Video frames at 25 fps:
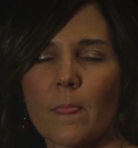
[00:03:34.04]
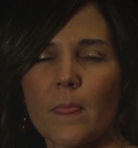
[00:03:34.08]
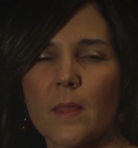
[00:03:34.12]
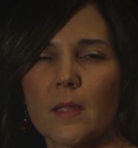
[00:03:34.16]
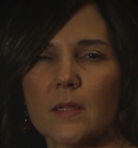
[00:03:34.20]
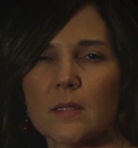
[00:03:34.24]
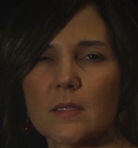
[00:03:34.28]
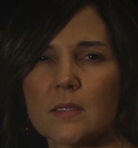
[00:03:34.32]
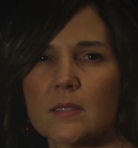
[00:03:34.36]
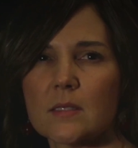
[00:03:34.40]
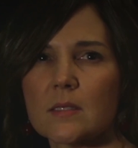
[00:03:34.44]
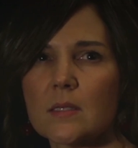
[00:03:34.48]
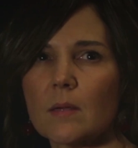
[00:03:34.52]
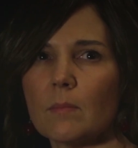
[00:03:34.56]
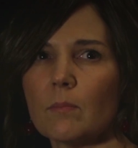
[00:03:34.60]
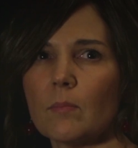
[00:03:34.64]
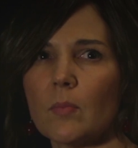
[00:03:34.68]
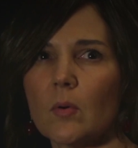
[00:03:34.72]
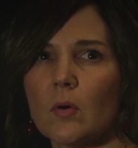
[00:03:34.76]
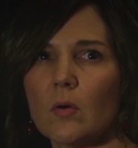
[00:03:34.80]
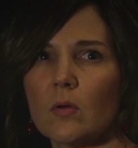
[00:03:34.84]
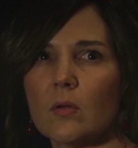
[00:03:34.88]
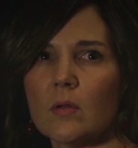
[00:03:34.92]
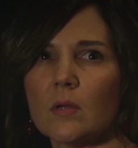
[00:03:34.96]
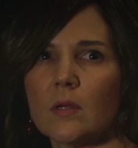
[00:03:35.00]
It is
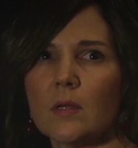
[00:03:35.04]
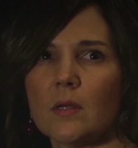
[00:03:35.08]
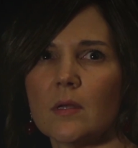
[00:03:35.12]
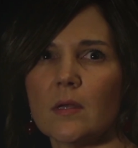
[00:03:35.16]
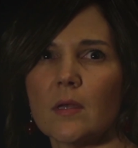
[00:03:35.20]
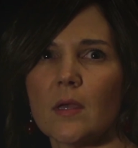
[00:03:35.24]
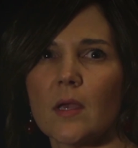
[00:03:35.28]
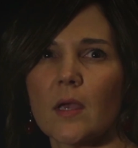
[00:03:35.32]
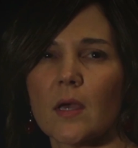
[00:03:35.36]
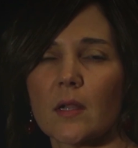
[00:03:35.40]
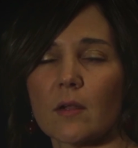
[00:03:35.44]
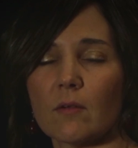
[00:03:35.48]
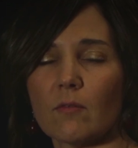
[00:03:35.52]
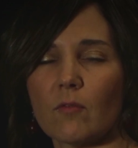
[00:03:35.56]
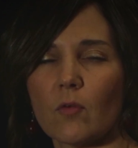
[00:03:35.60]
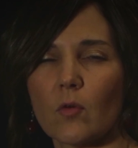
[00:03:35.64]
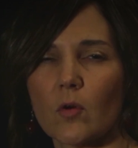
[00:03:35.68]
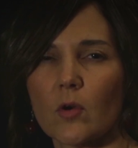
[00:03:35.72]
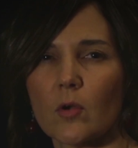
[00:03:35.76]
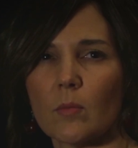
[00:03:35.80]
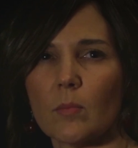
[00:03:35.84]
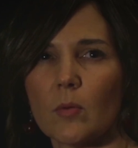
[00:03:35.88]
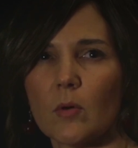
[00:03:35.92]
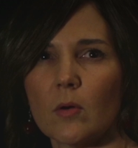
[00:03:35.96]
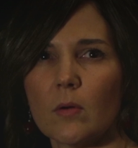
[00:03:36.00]
simple and
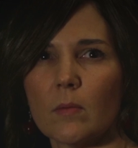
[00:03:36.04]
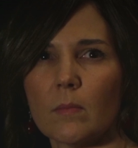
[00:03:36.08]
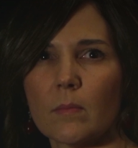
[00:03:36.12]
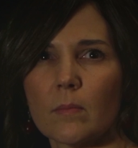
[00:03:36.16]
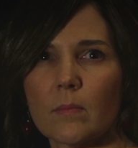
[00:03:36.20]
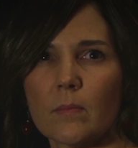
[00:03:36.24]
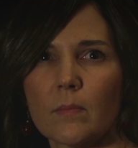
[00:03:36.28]
affordable.